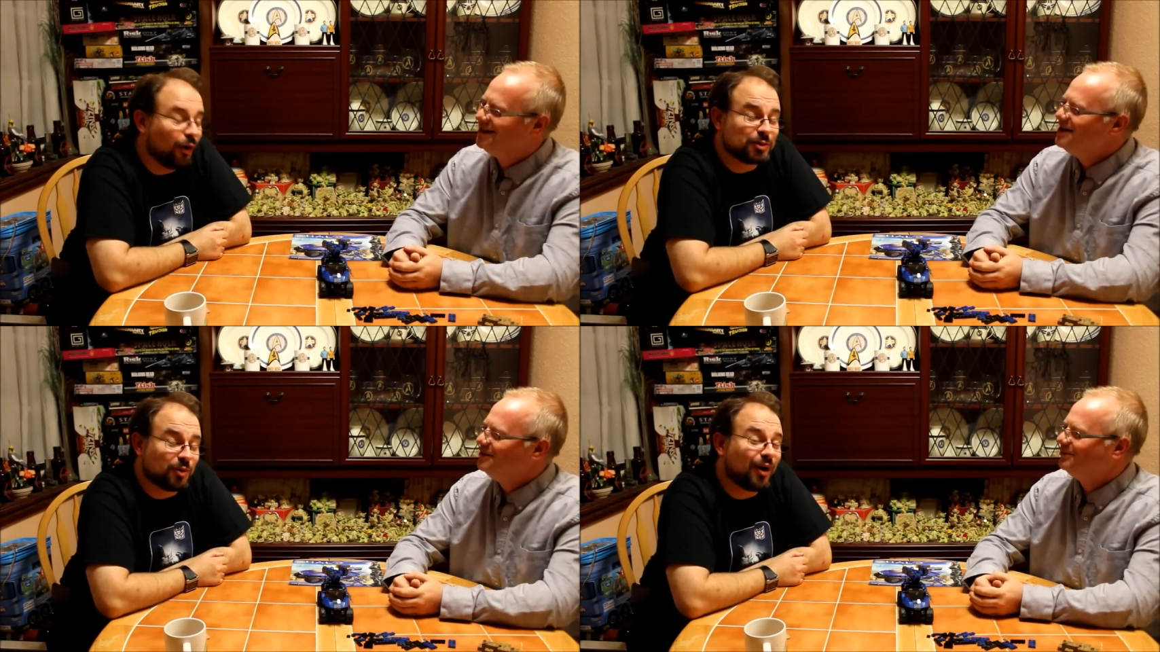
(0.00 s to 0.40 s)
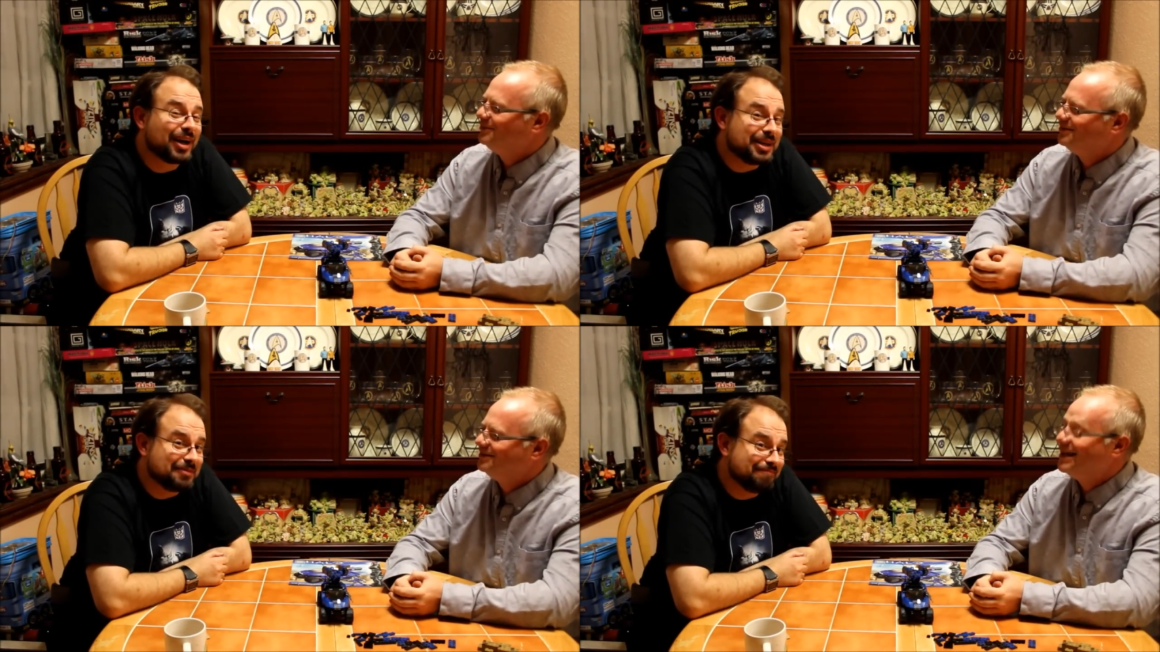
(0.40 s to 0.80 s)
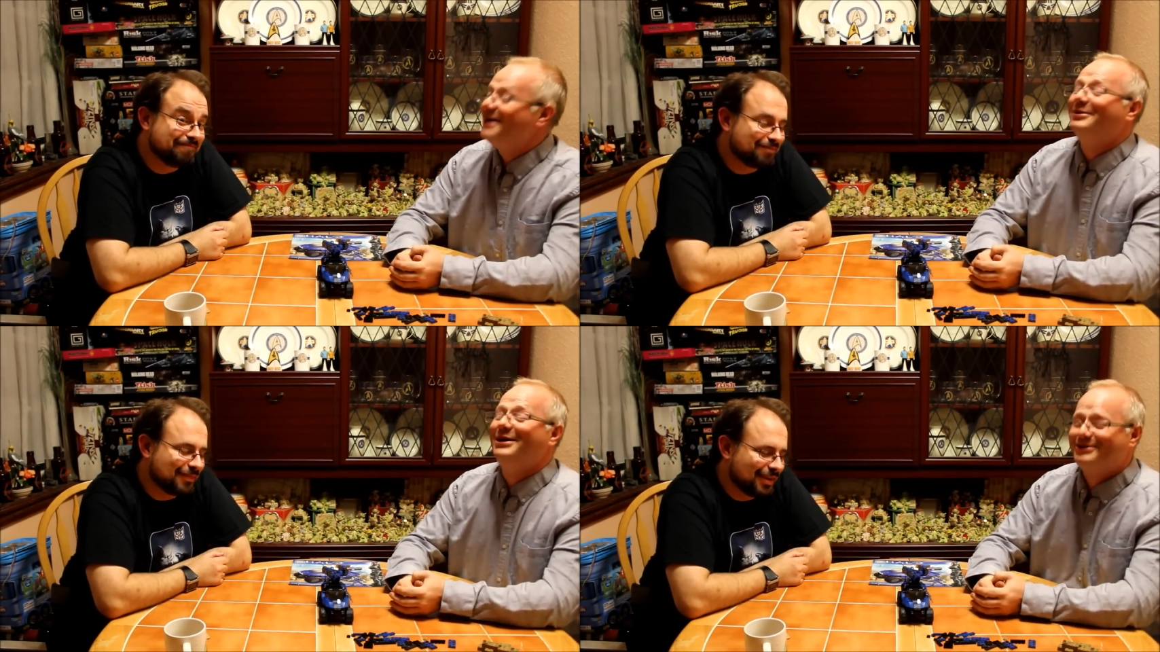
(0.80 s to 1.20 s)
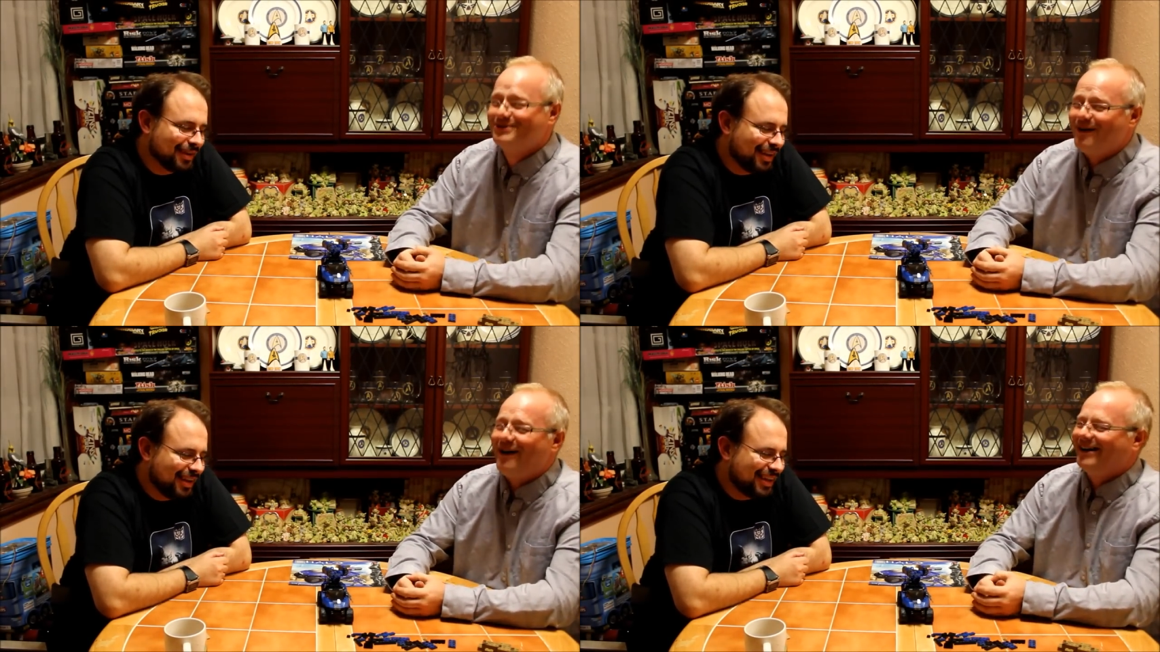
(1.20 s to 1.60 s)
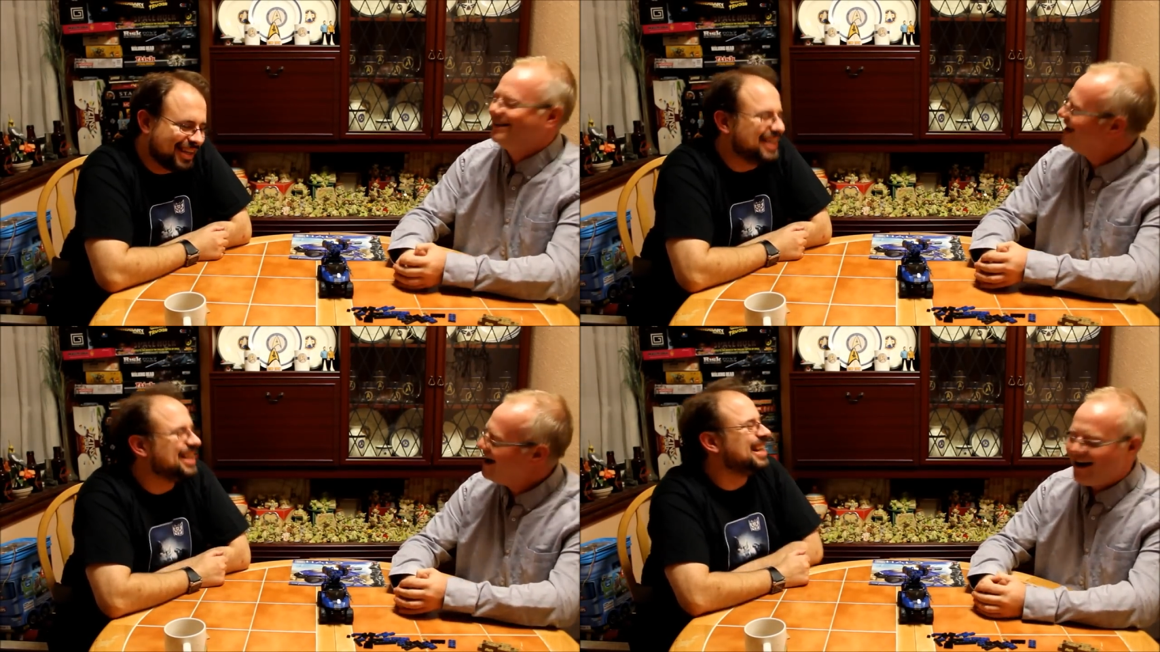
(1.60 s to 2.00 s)
Speaker 1: worldwide. Yeah,
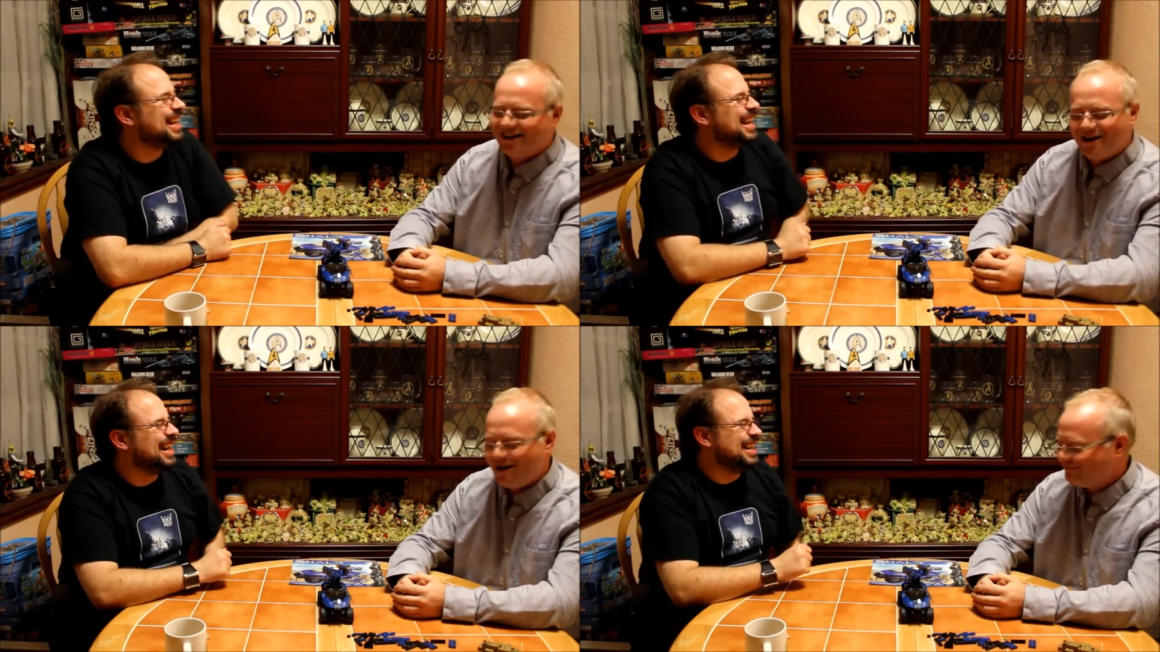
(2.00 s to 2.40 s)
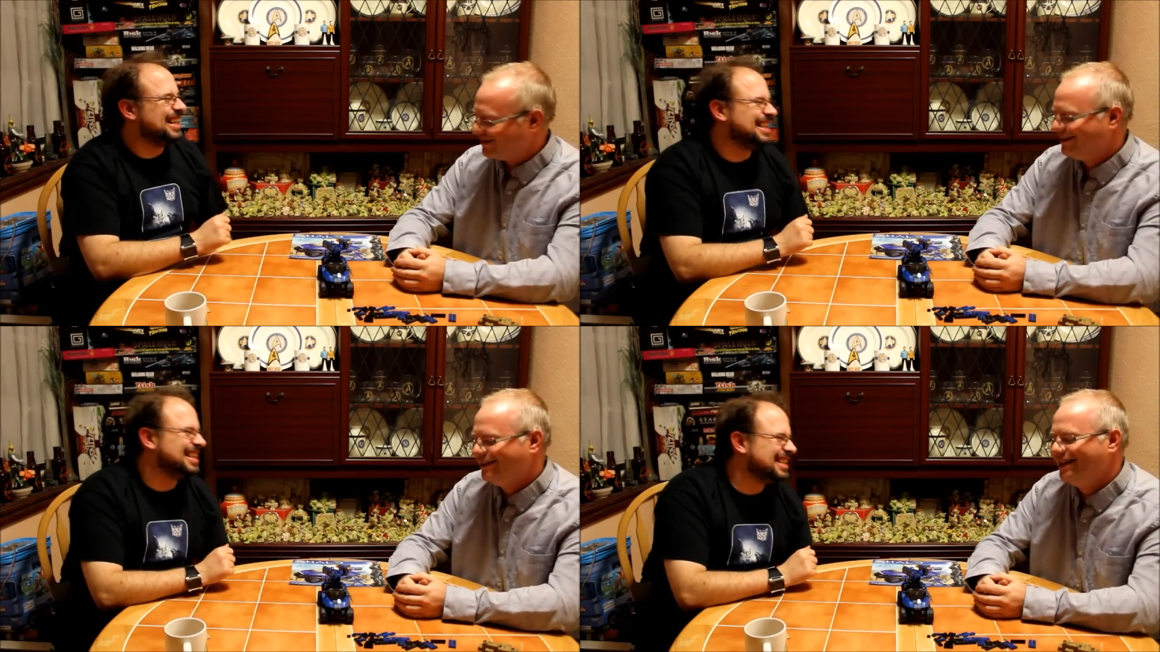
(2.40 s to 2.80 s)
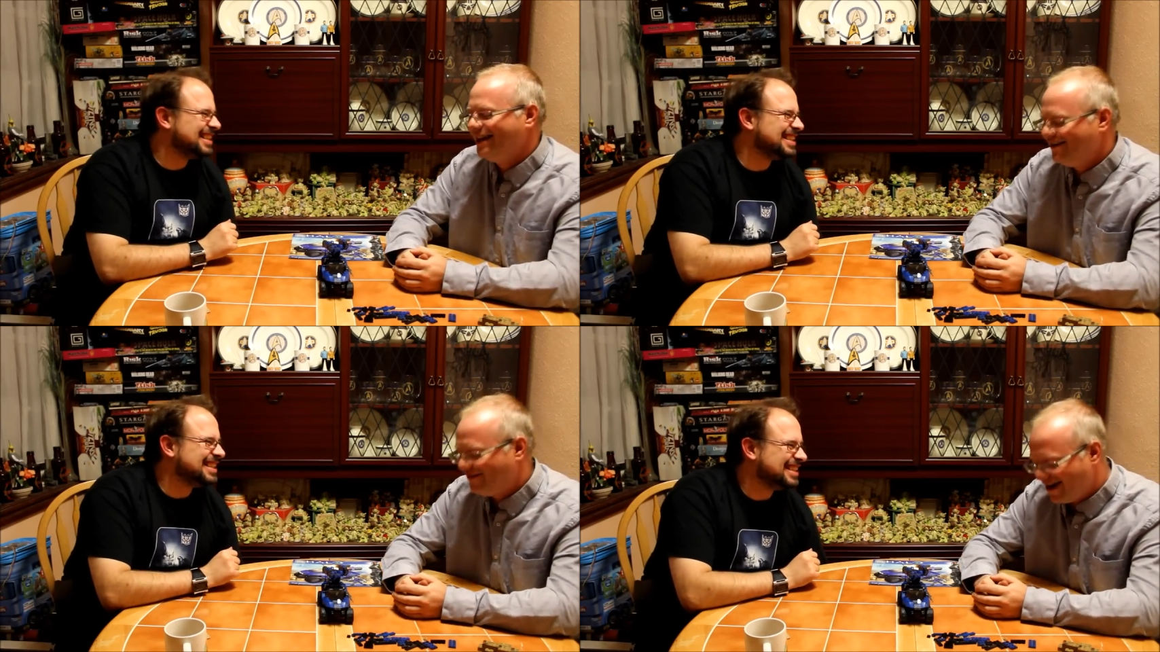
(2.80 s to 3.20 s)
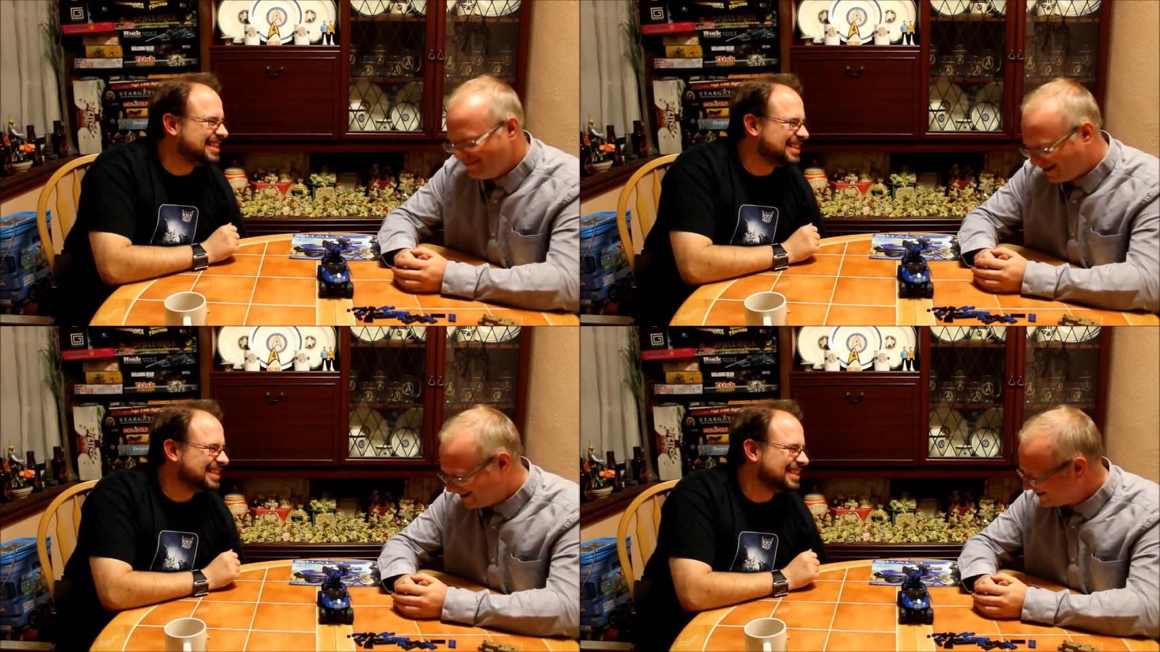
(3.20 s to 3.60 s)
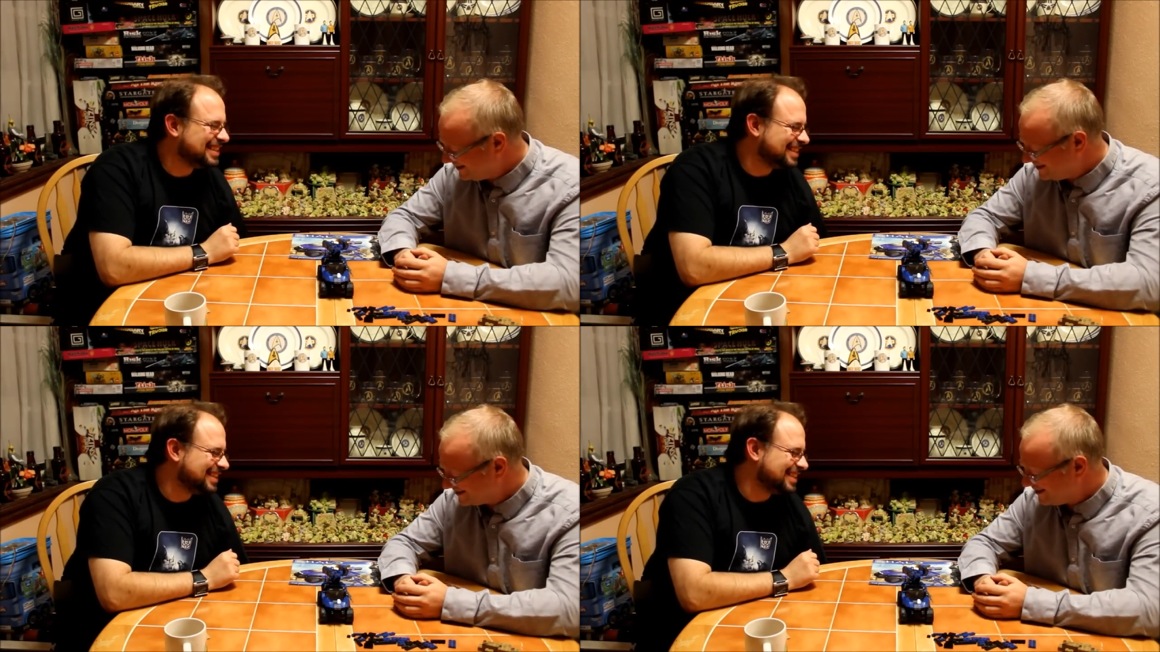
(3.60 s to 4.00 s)
worldwide.
Speaker 2: I can't believe how
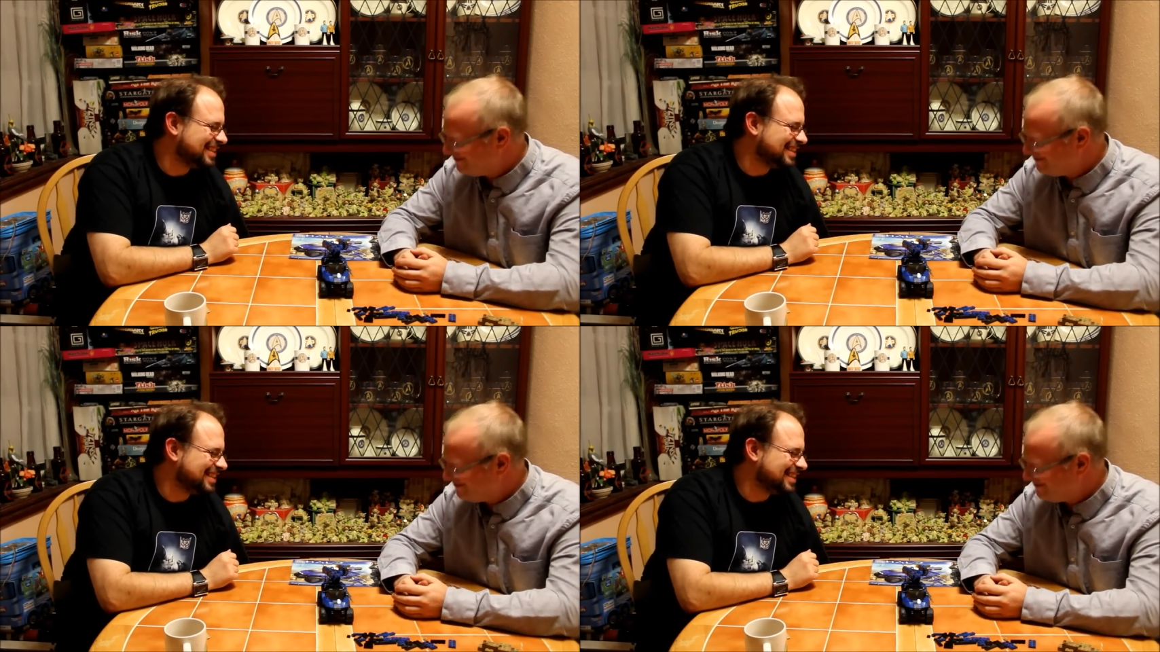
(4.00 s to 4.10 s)
badly it's